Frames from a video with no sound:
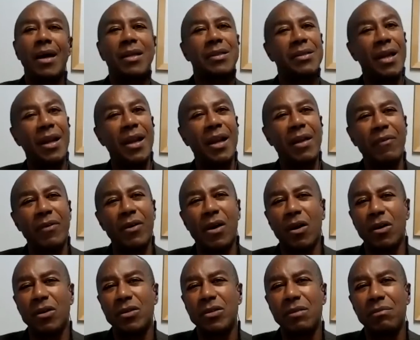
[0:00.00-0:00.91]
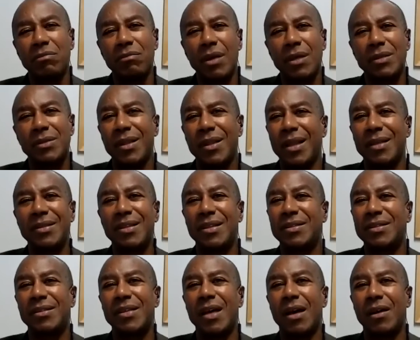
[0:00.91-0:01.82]
I said, I never called you? I said, that
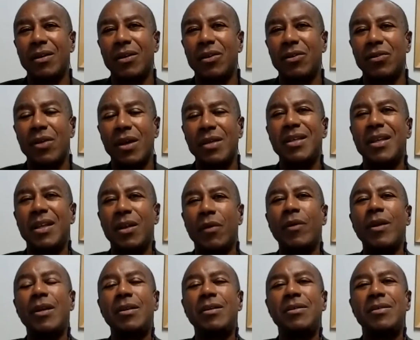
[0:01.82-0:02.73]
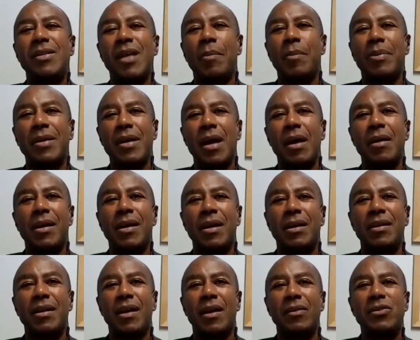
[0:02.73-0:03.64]
doesn't sound good. I said, did we set up a time to
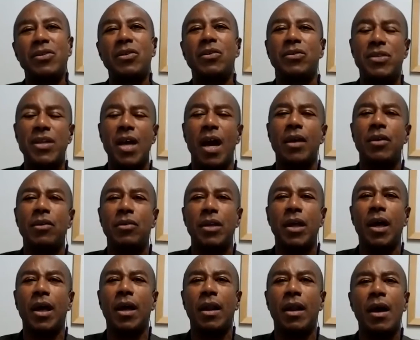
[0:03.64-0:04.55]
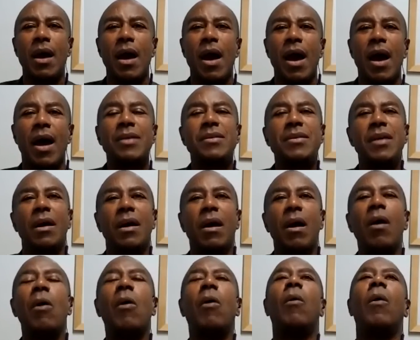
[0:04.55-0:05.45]
get together? She goes, yeah, you did. I said,
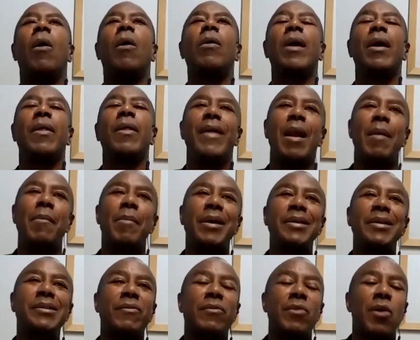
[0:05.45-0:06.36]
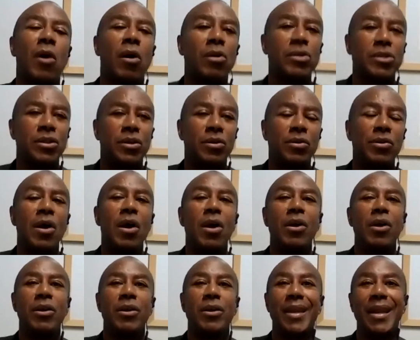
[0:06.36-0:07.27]
oh, okay, then I must have called you.
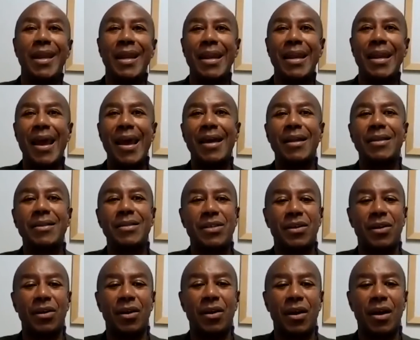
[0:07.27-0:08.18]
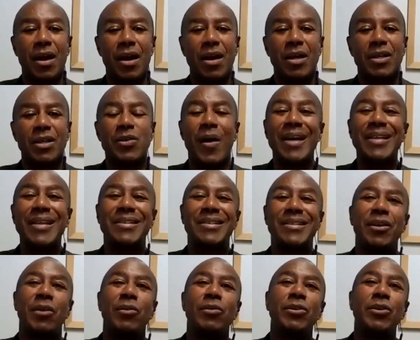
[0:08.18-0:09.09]
You didn't answer. So I
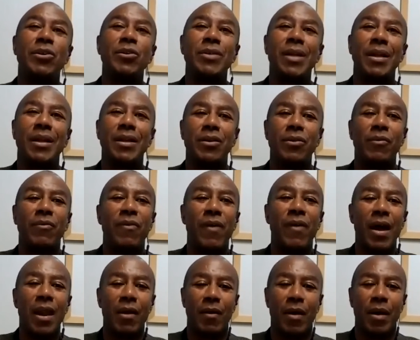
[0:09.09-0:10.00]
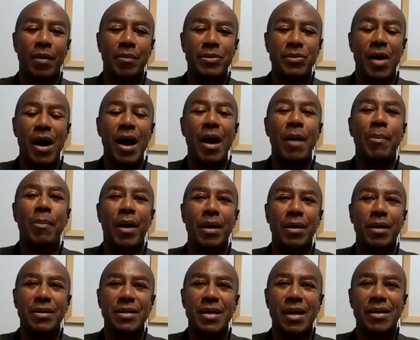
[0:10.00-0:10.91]
just don't usually do follow-up. So I
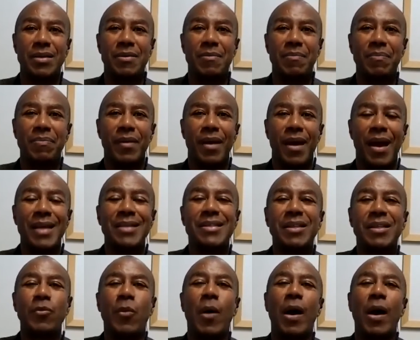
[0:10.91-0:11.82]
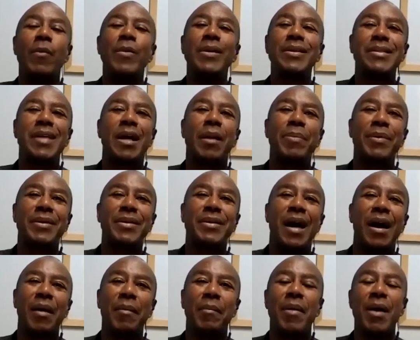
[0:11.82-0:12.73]
apologize. I said, why don't we set up a
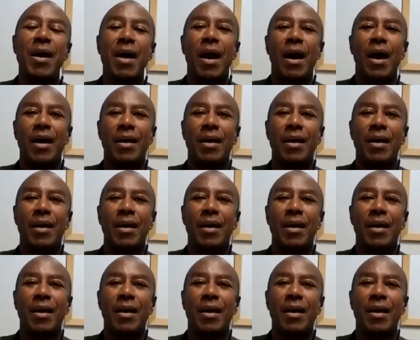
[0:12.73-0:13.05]
time